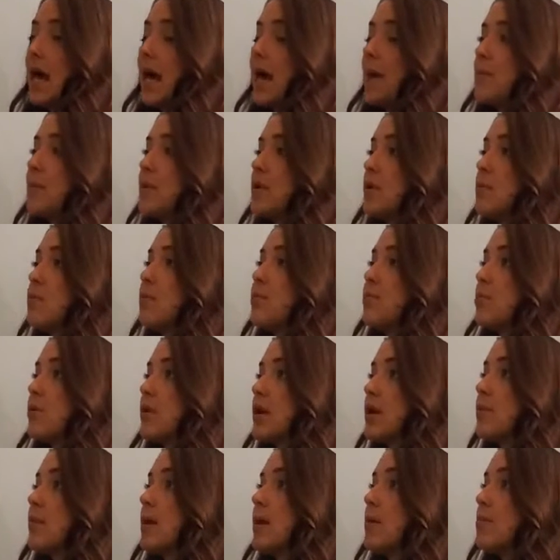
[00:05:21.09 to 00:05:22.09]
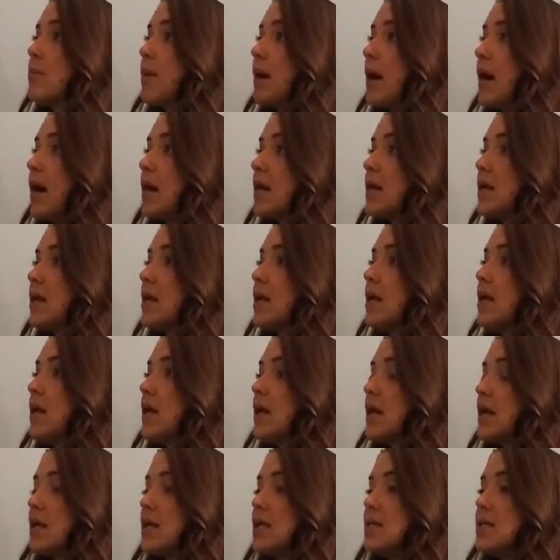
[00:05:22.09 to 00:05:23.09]
I'm going to bring my body
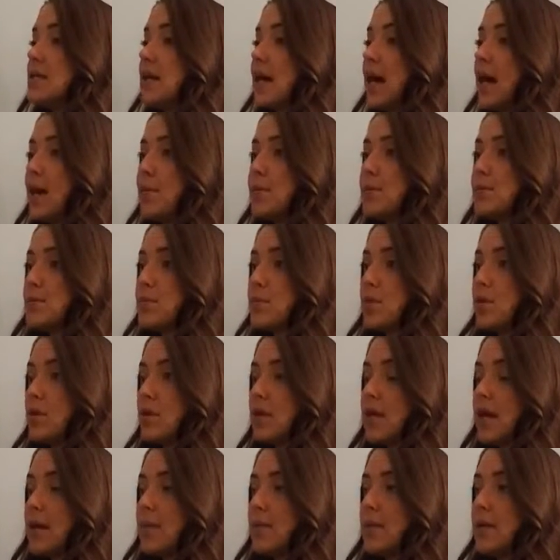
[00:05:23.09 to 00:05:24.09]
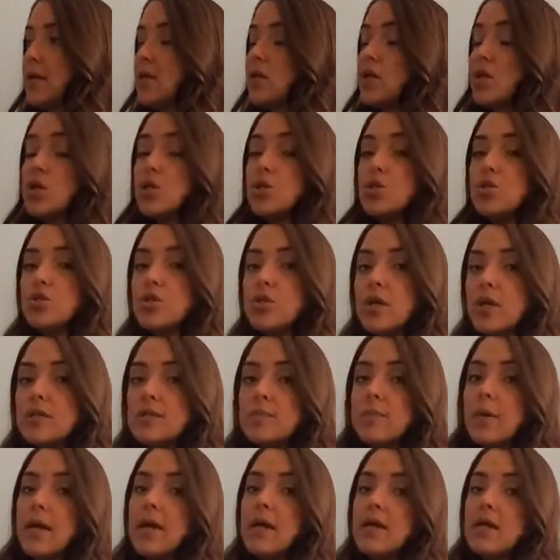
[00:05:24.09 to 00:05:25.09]
into optimal alignment
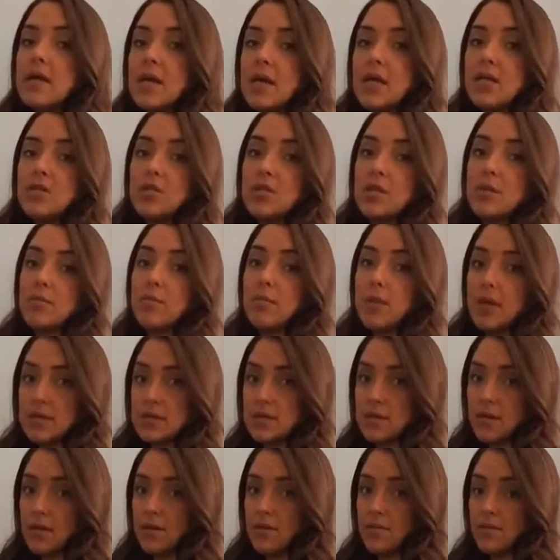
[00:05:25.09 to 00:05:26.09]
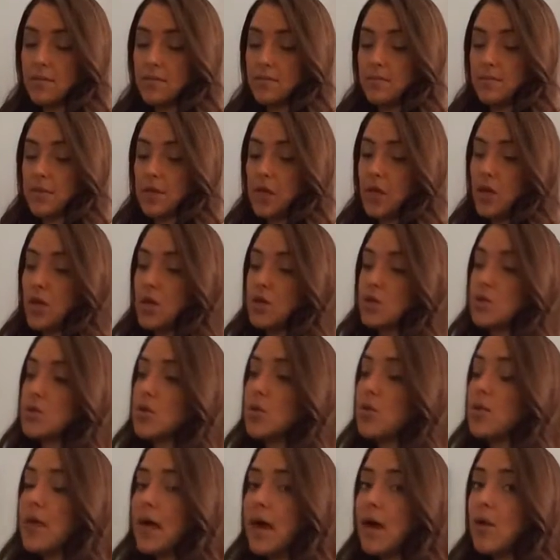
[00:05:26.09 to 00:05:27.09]
just by engaging a muscle.
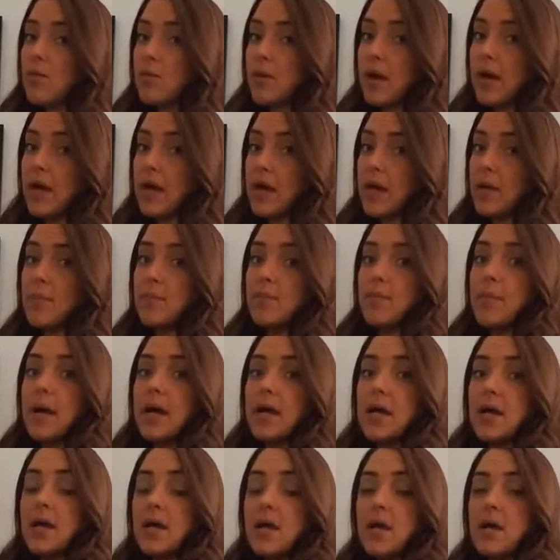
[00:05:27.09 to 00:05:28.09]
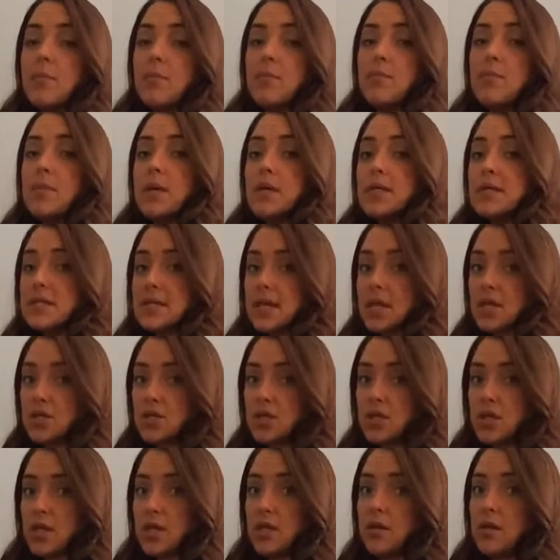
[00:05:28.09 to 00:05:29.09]
So that way, my
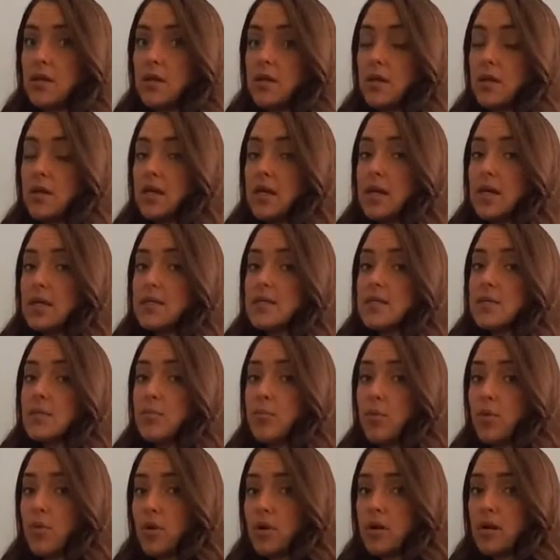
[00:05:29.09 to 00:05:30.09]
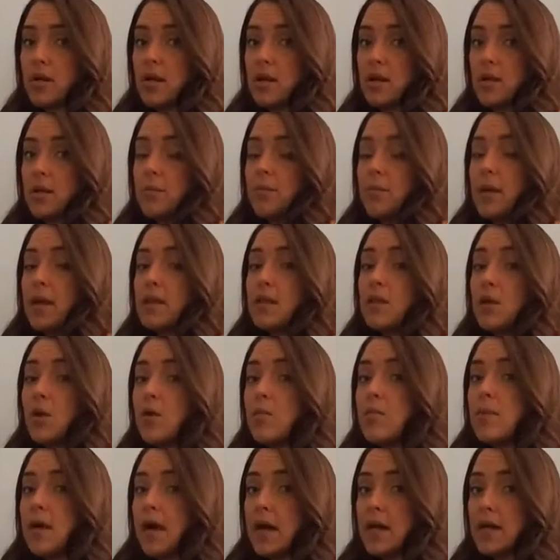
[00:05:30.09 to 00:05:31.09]
midsection is supported, my
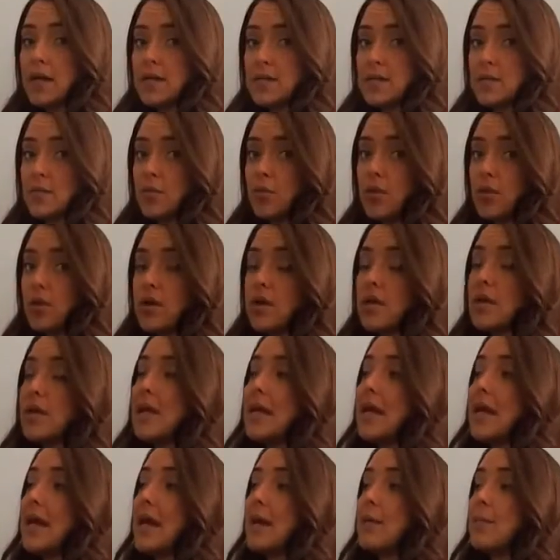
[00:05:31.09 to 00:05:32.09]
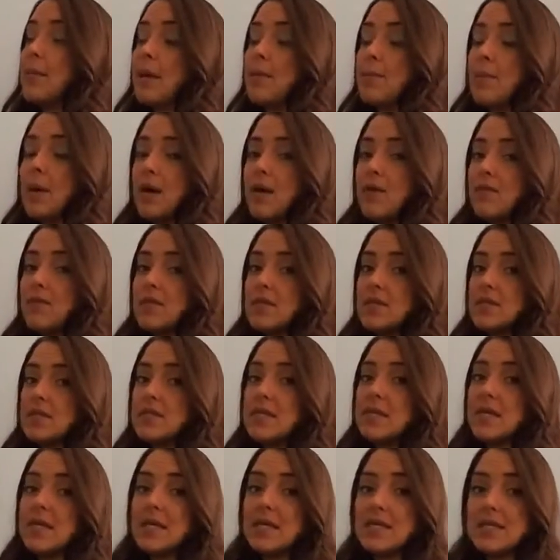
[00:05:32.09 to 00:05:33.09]
low back is supported, and my pelvis
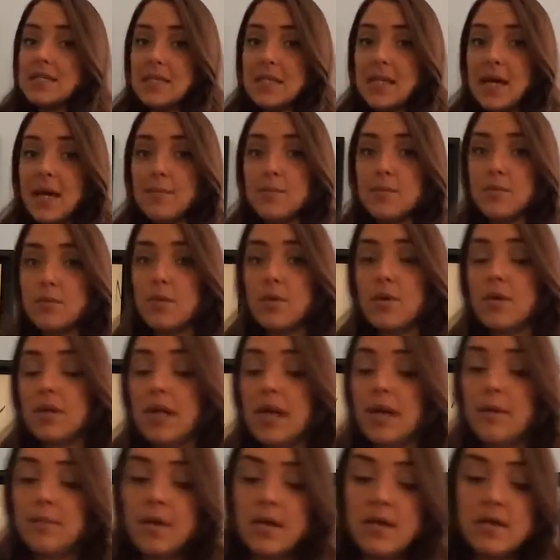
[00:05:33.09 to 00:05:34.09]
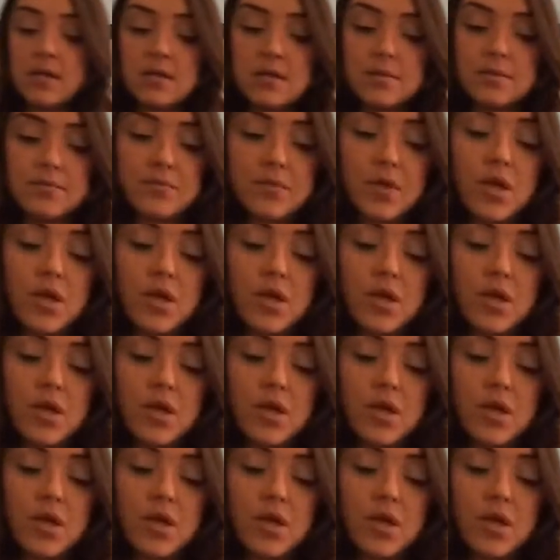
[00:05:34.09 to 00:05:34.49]
is in optimal alignment.